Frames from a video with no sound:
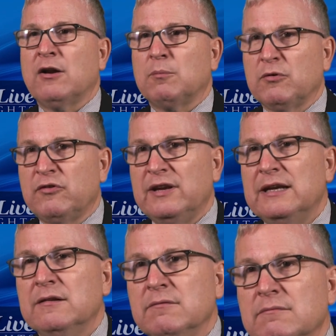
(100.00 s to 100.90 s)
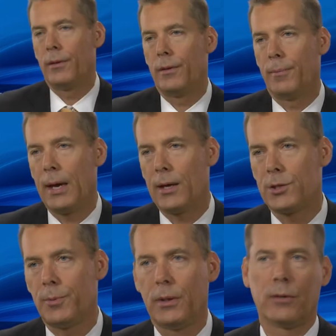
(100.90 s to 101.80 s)
to proceed. The
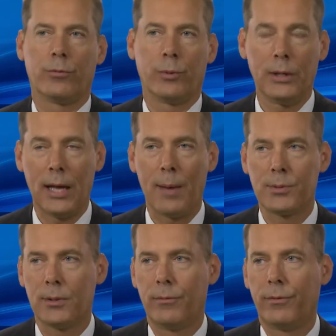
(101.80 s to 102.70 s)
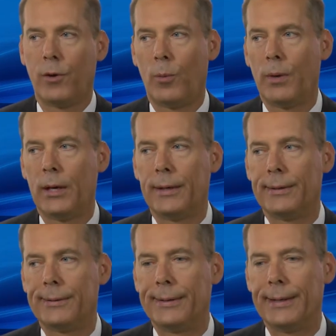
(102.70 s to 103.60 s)
management of relapse lymphoma
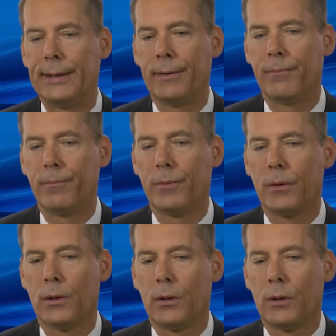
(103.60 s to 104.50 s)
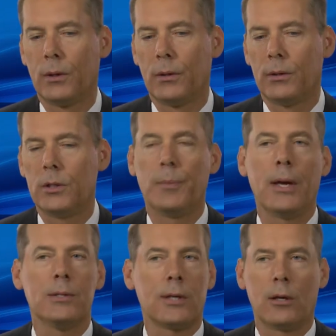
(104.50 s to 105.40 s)
uh,
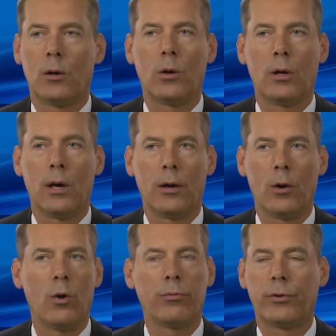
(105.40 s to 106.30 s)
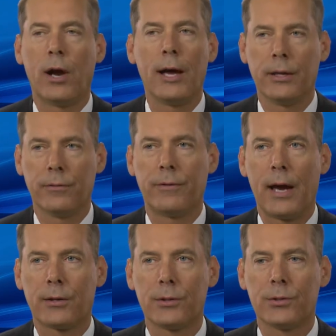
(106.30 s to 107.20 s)
depends on a, on a whole variety of
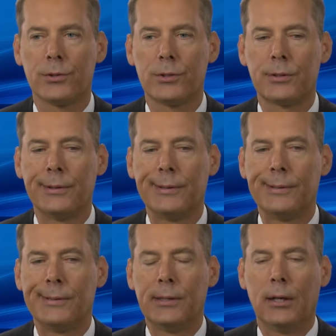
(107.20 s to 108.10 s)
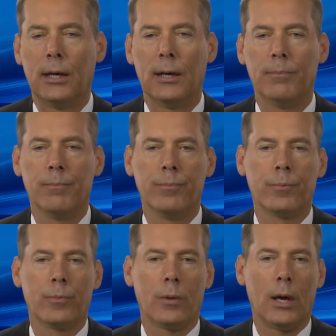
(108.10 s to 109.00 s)
factors. Um,
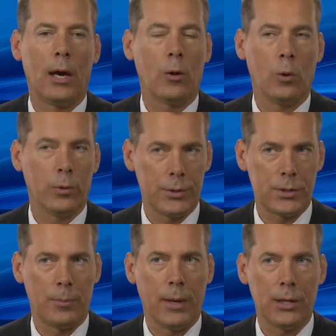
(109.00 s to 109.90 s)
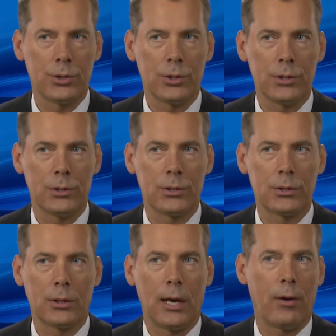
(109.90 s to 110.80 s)
how old is the
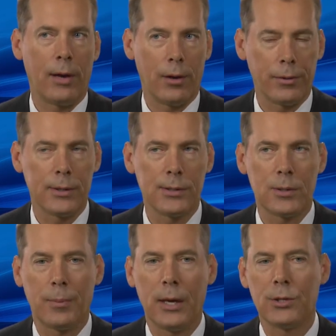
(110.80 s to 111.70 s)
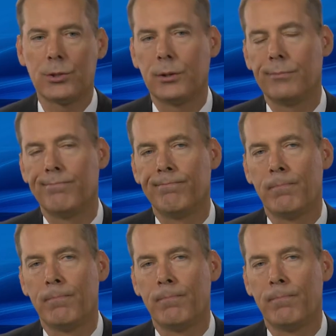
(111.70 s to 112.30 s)
patient? How healthy is the patient?